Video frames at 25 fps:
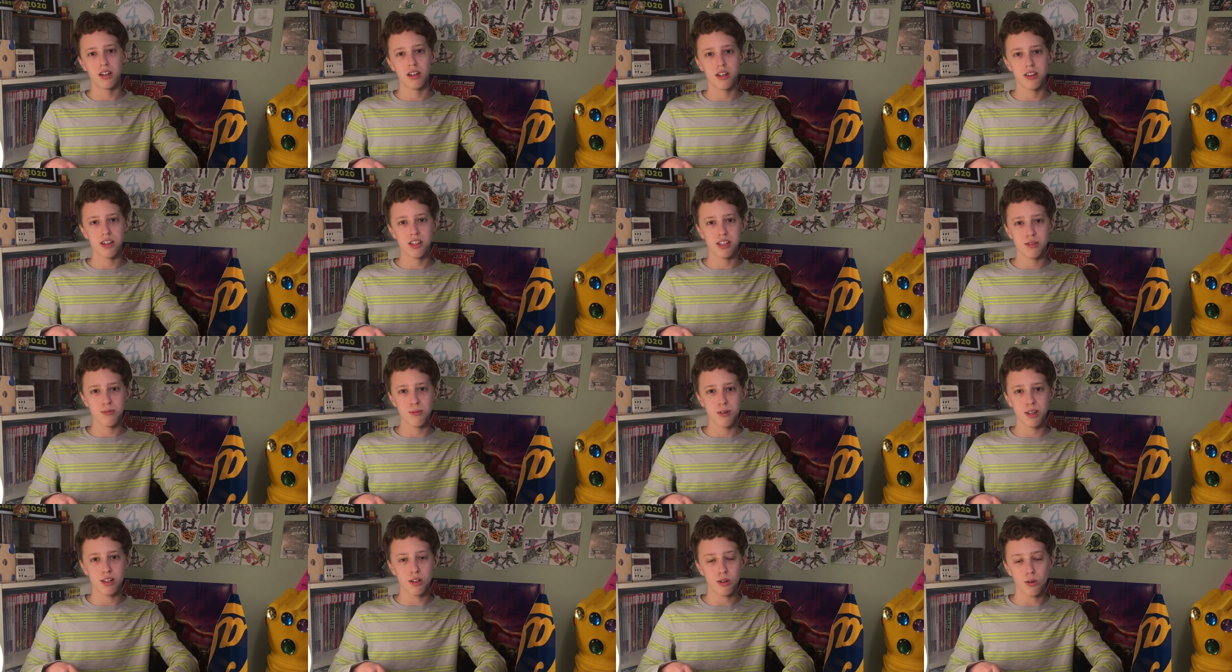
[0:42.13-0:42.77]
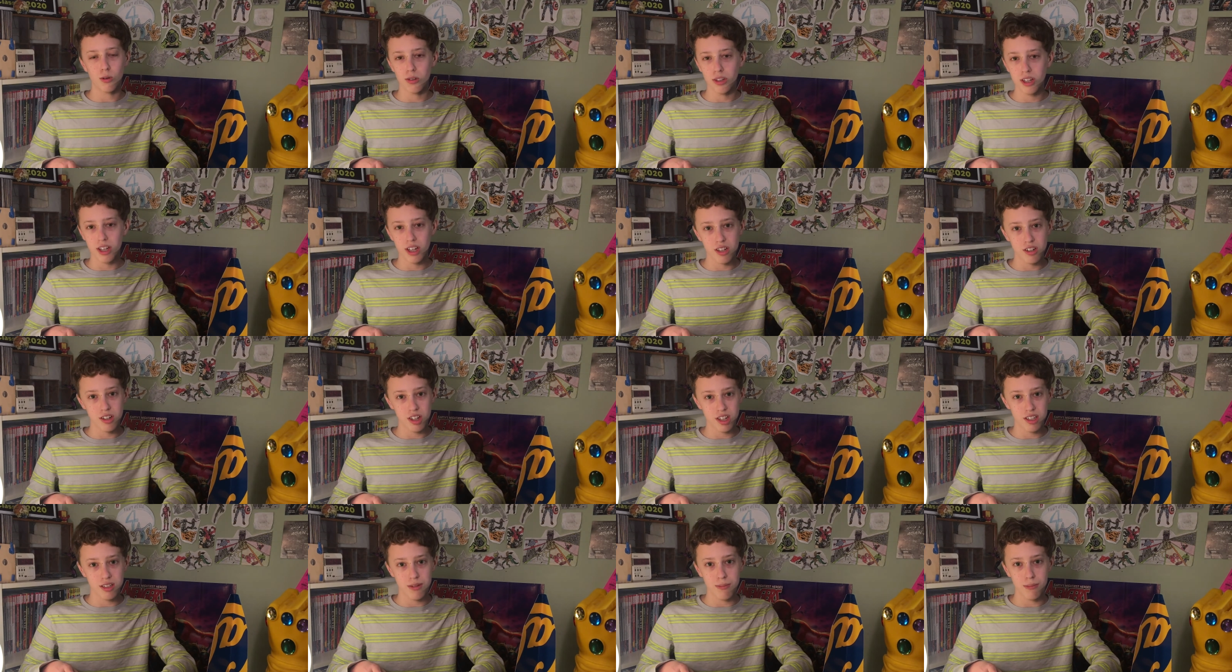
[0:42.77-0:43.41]
Uh, this week only
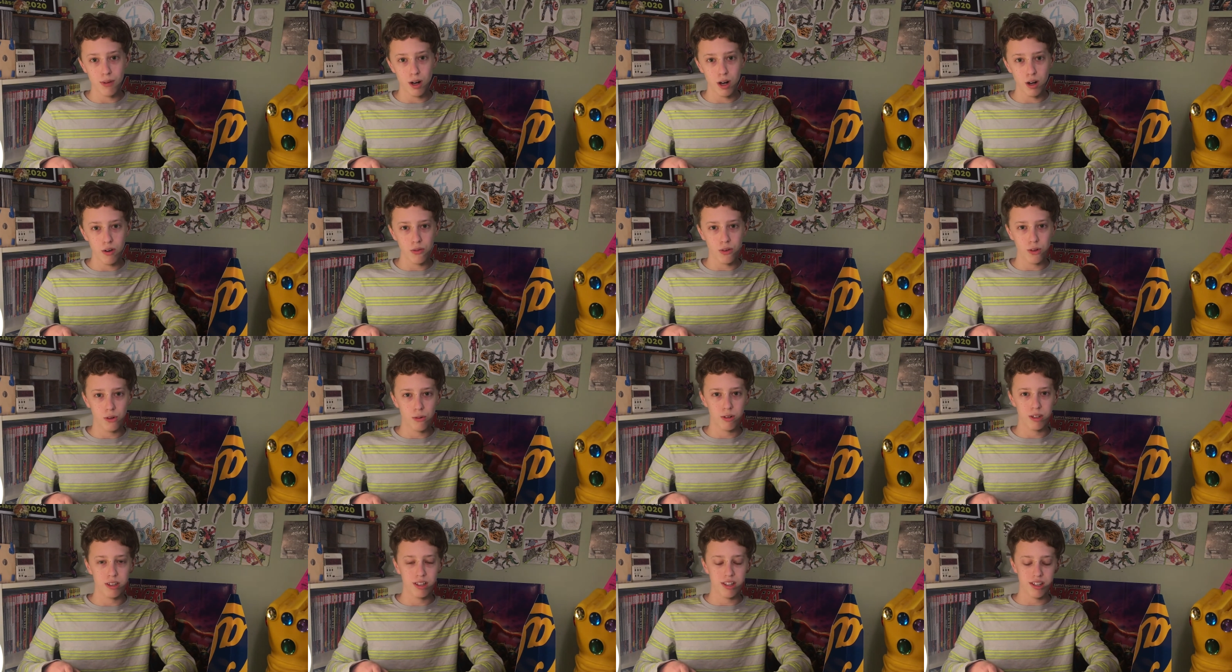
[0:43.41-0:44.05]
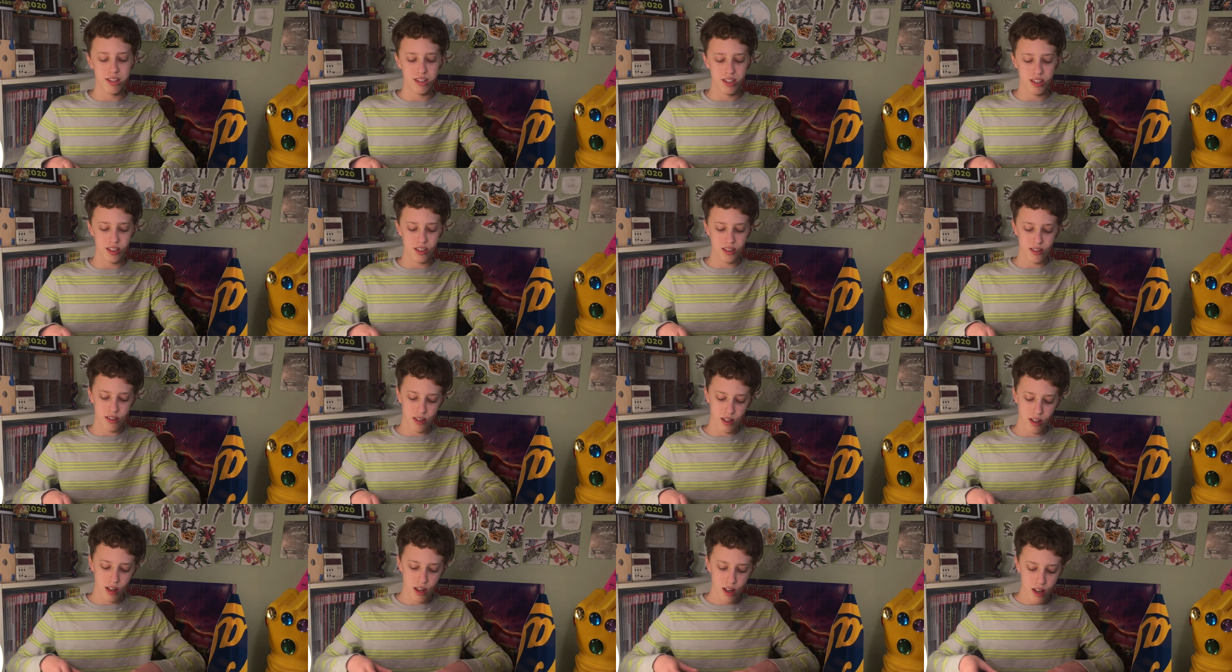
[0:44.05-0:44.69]
just Marvel
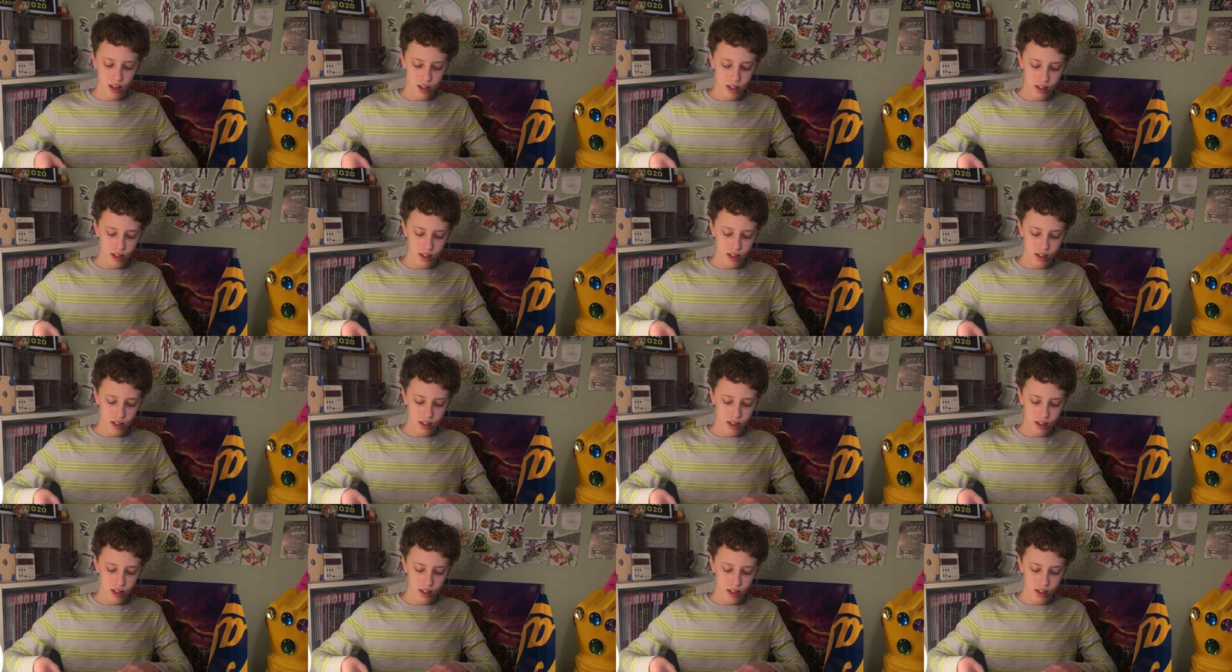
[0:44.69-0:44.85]
releases.